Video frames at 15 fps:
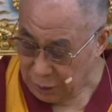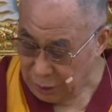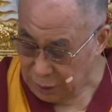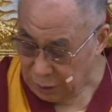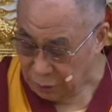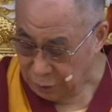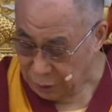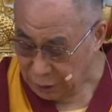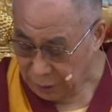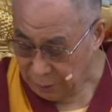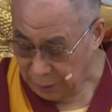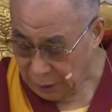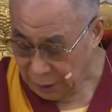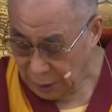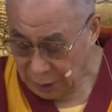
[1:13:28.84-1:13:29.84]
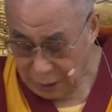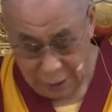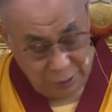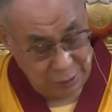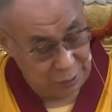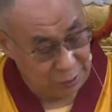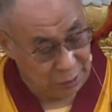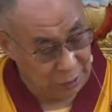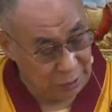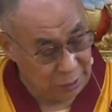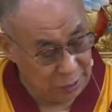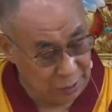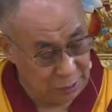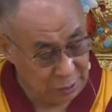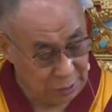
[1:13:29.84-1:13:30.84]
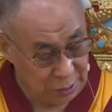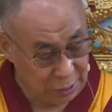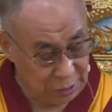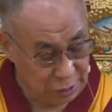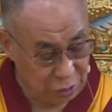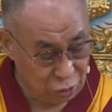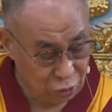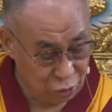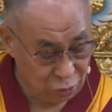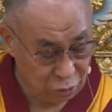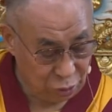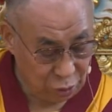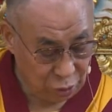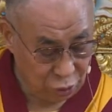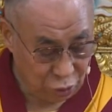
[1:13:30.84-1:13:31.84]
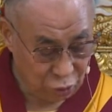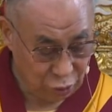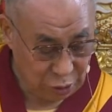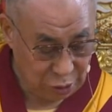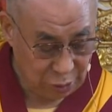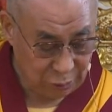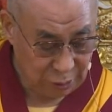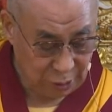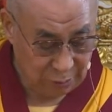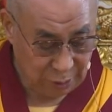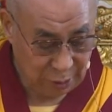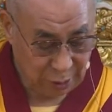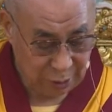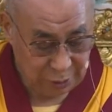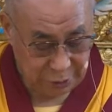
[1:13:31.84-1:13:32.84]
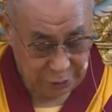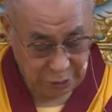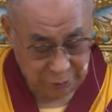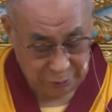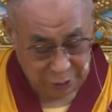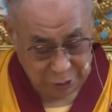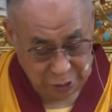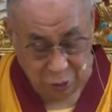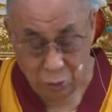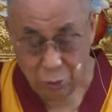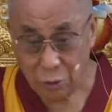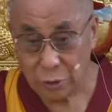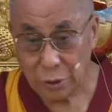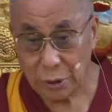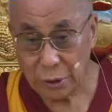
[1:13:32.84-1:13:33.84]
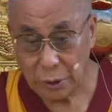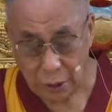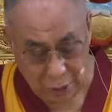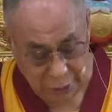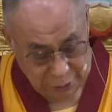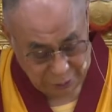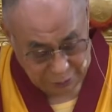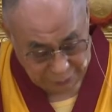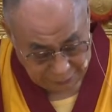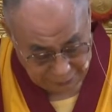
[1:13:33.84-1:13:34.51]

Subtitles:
When the time comes for them to put into practice the process of achieving concentration, which these texts explain,